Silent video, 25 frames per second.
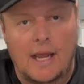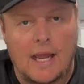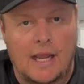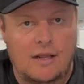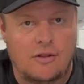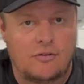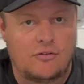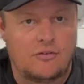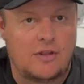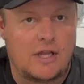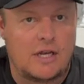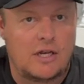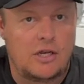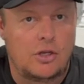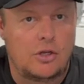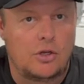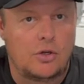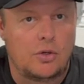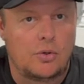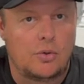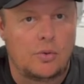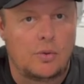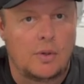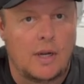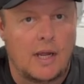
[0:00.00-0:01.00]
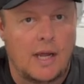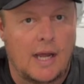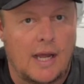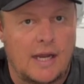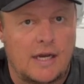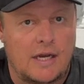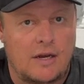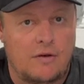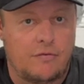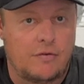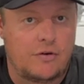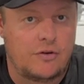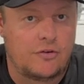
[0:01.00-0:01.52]
I can send you uh,
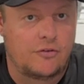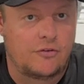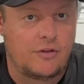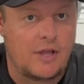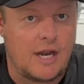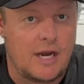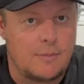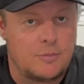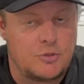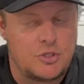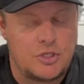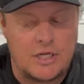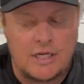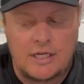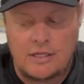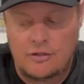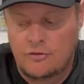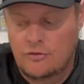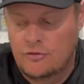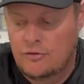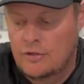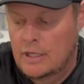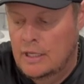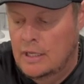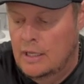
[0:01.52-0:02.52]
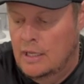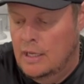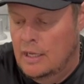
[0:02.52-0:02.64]
different setup sheets.